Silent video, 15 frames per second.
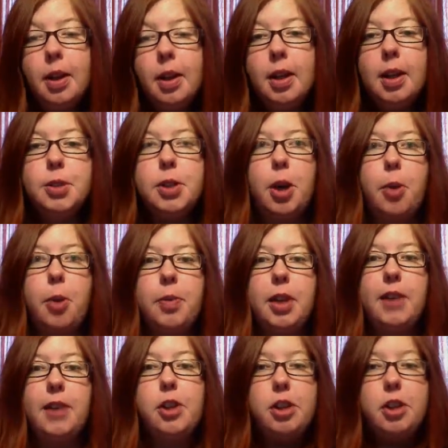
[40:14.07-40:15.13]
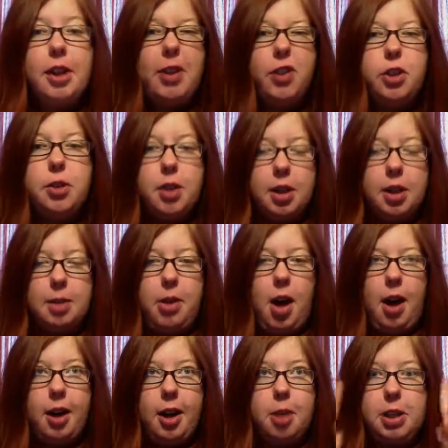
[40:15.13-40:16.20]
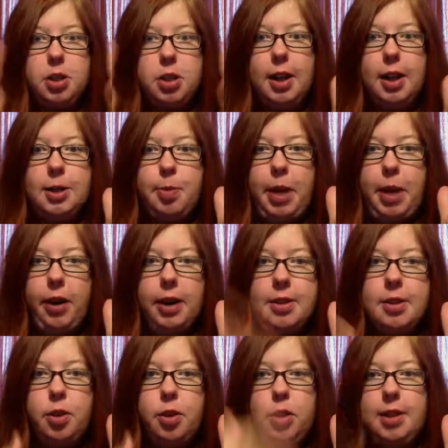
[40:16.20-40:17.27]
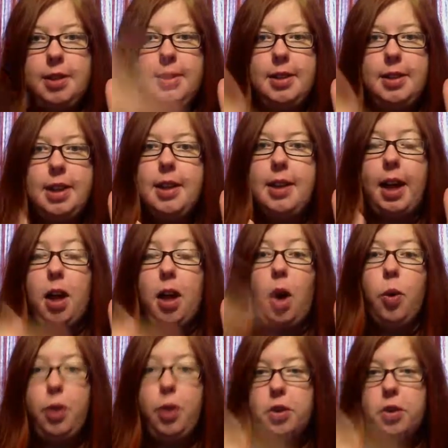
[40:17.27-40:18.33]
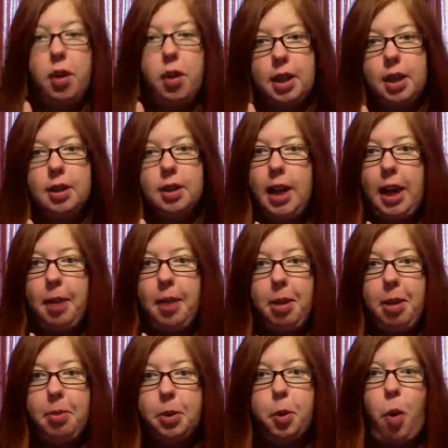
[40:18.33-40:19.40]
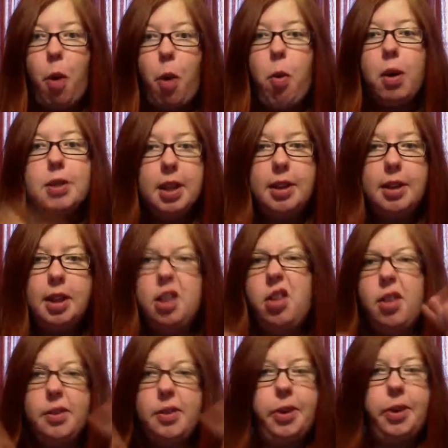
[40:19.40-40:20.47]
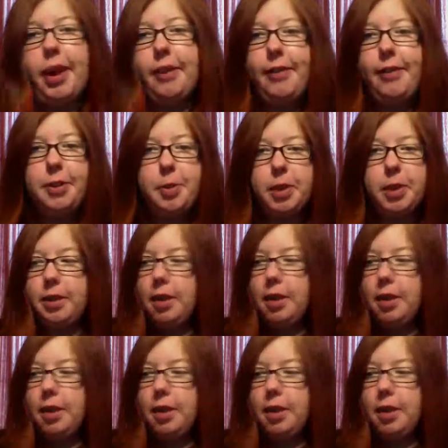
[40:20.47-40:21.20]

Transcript: So if you do that way, if you do it on the blog, it'll be transparent. So you can see like, oh, there's already 8 people who want one. And then you don't have to like fuss with it.